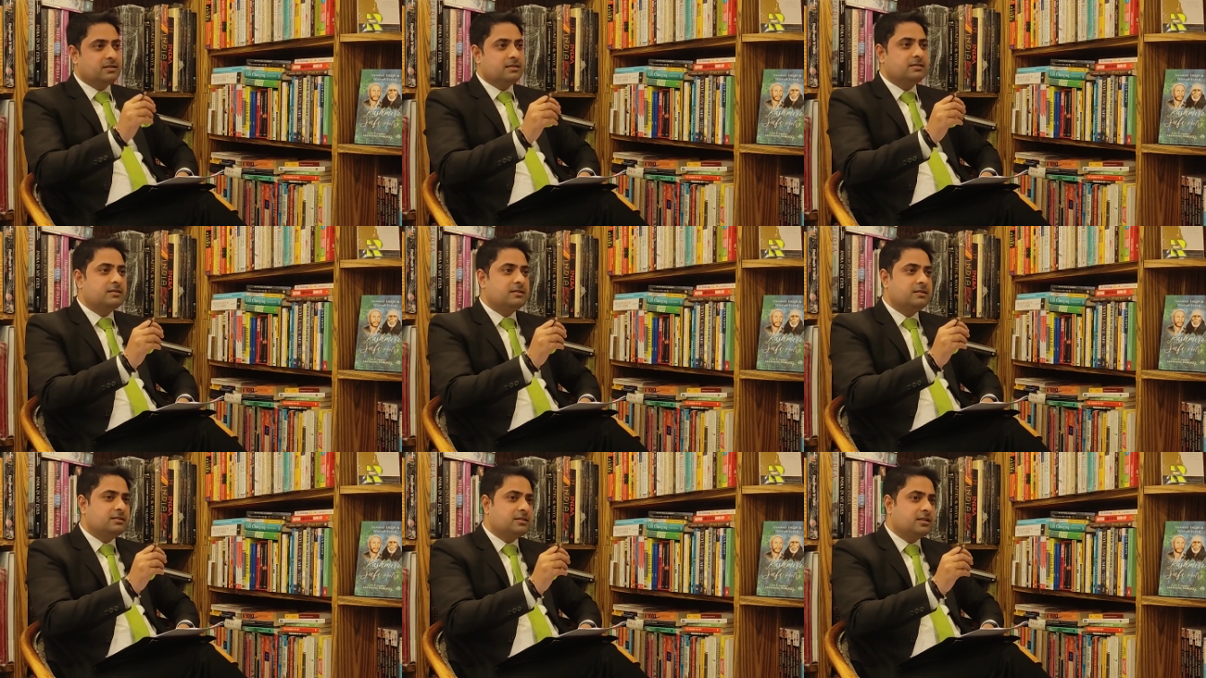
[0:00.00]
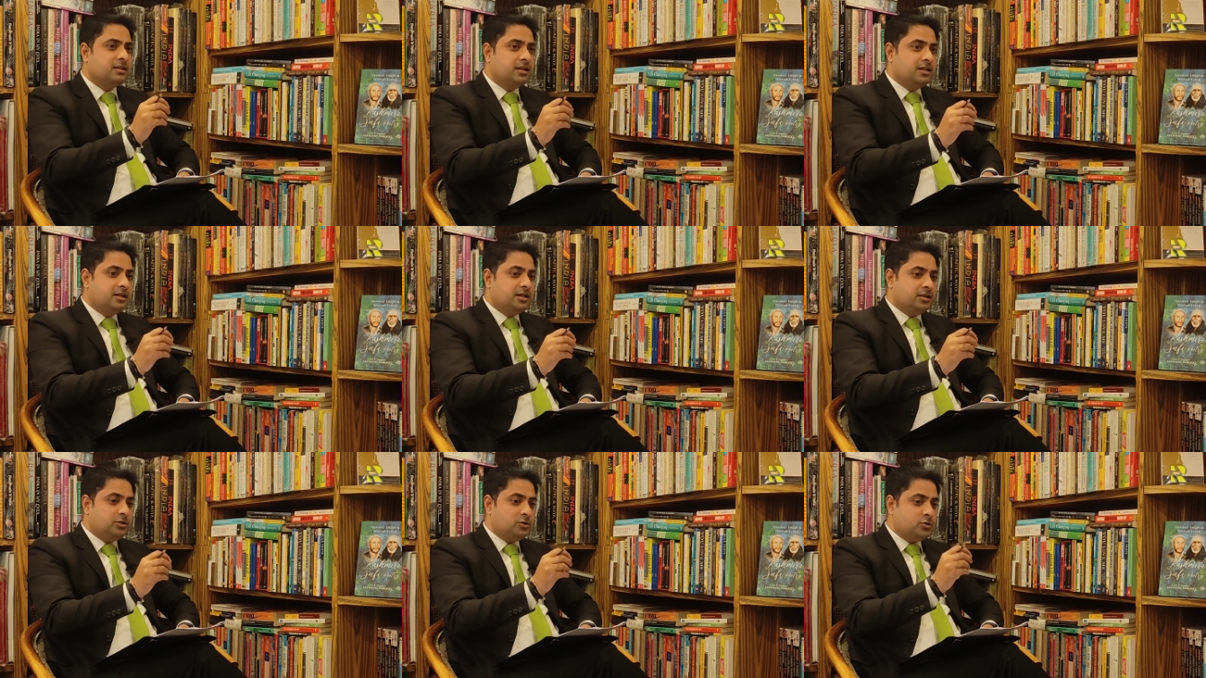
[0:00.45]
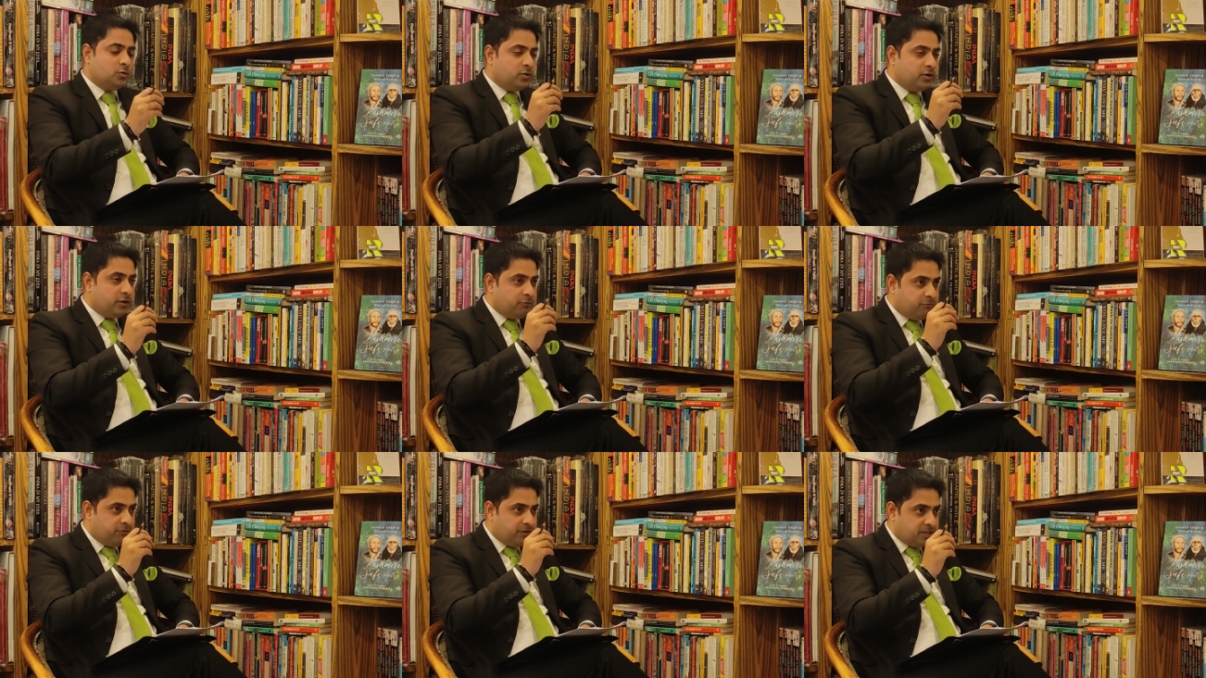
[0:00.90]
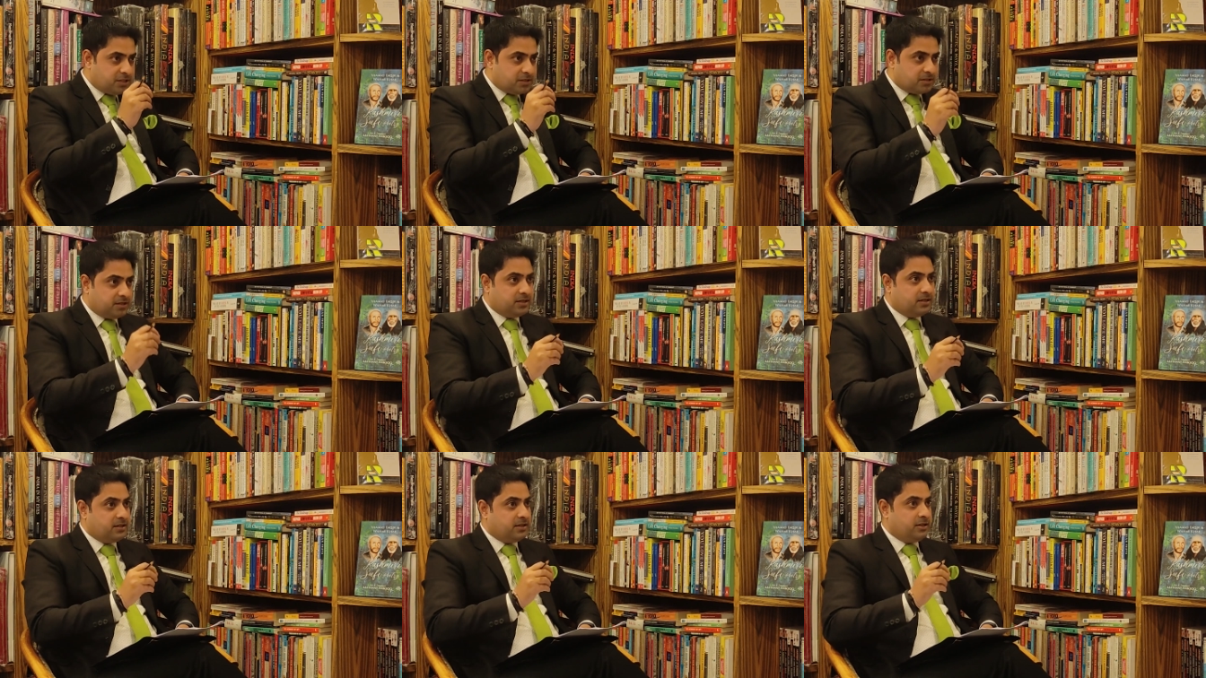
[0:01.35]
Sultanat, during
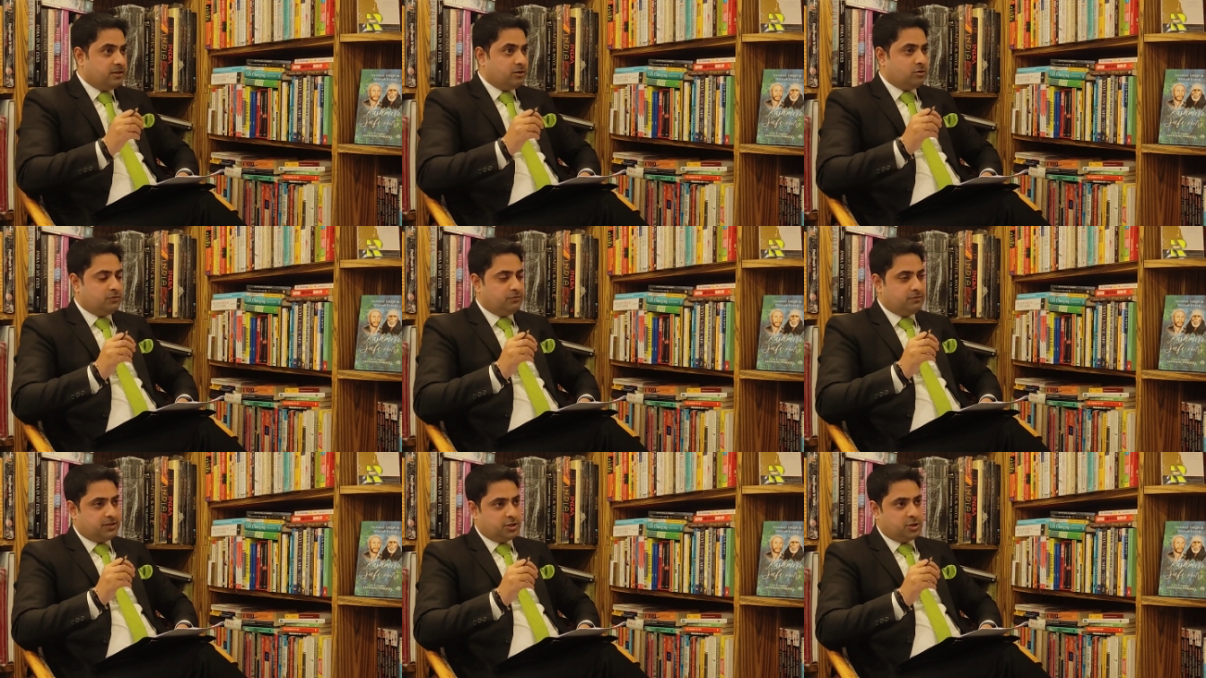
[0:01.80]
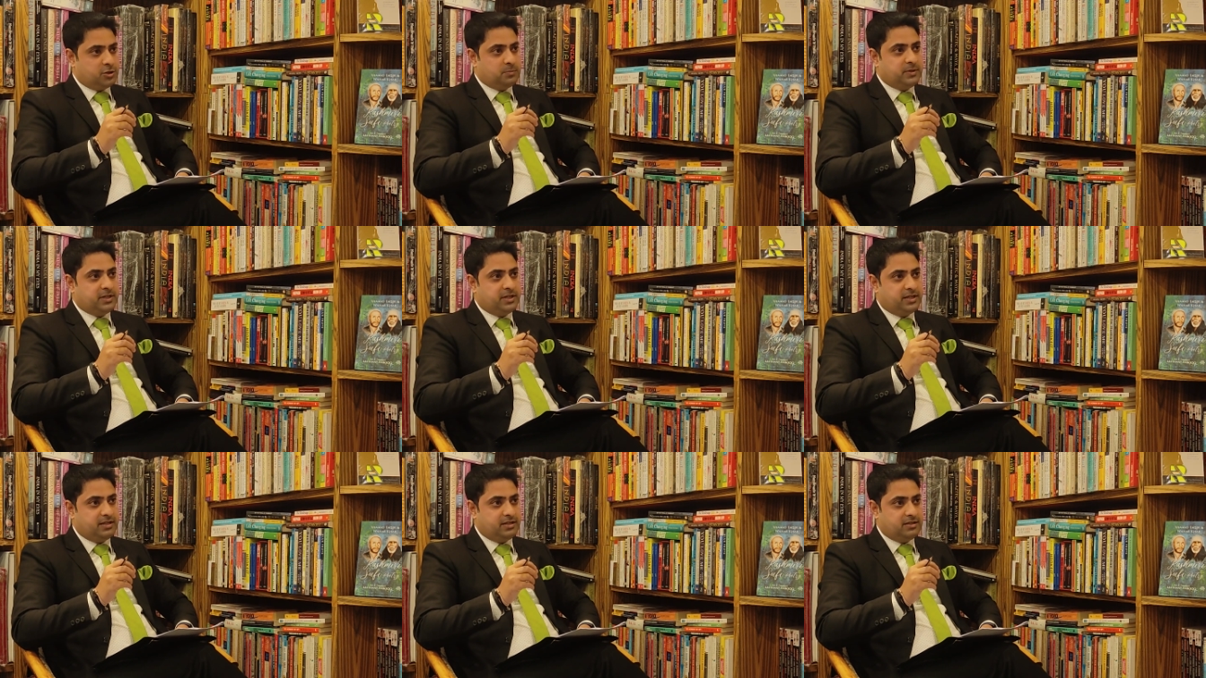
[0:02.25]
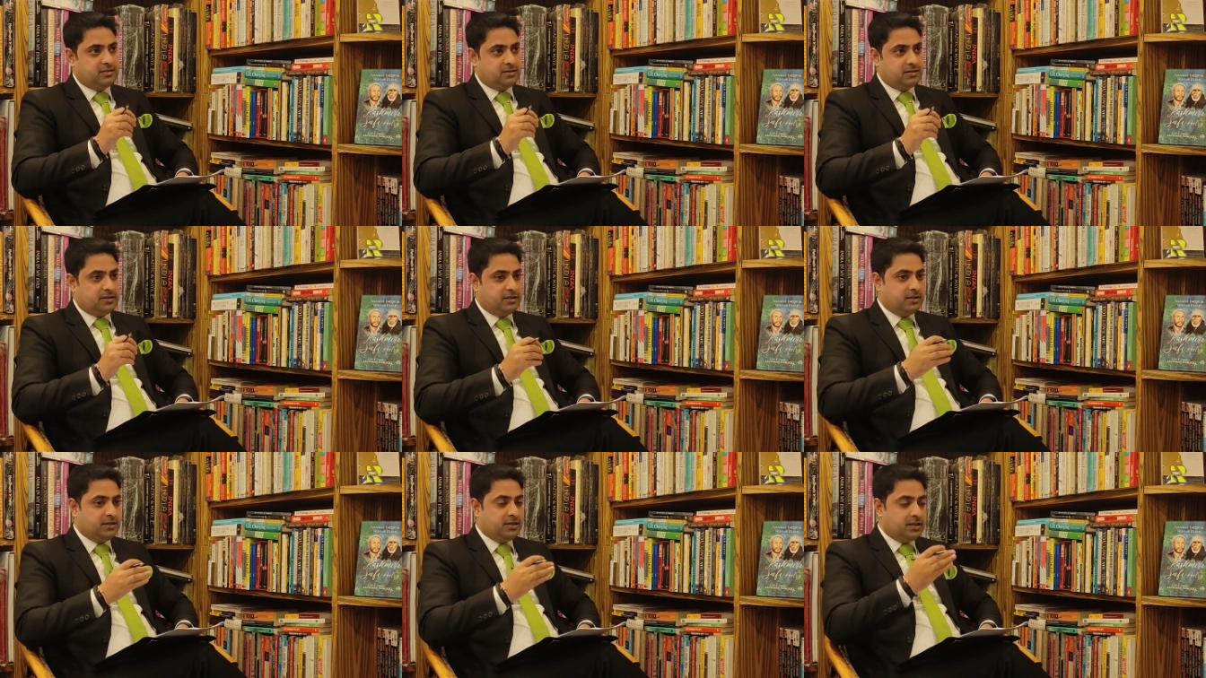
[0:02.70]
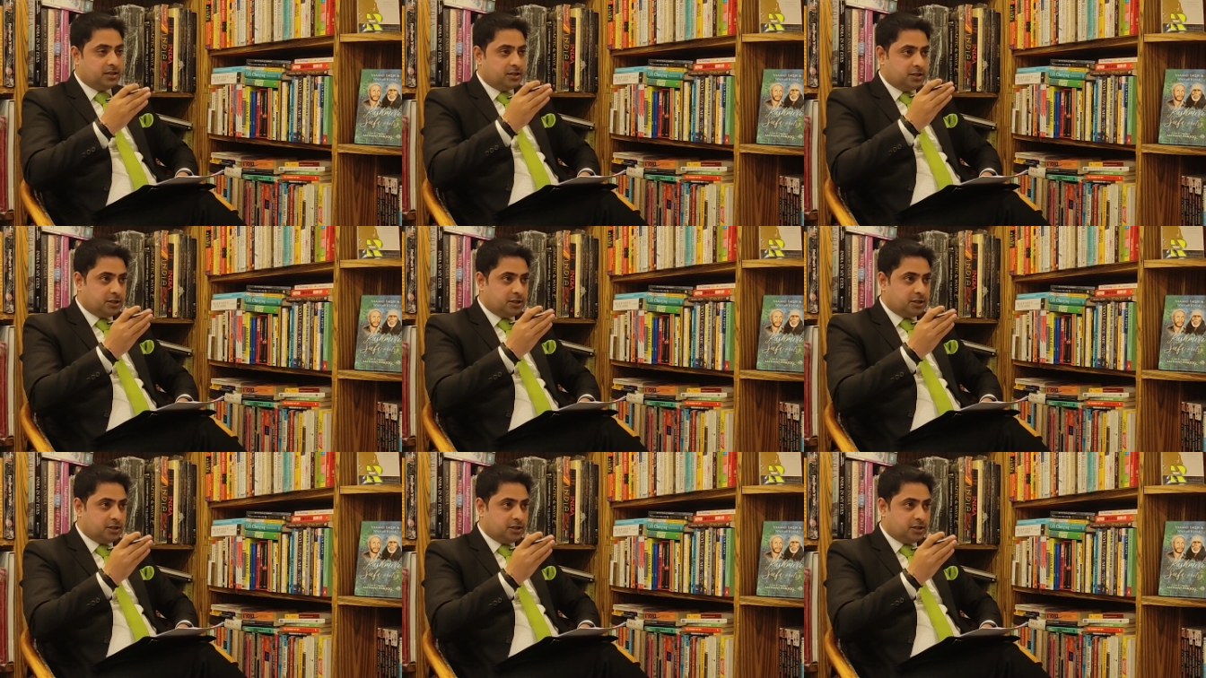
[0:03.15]
which era of Kashmir history,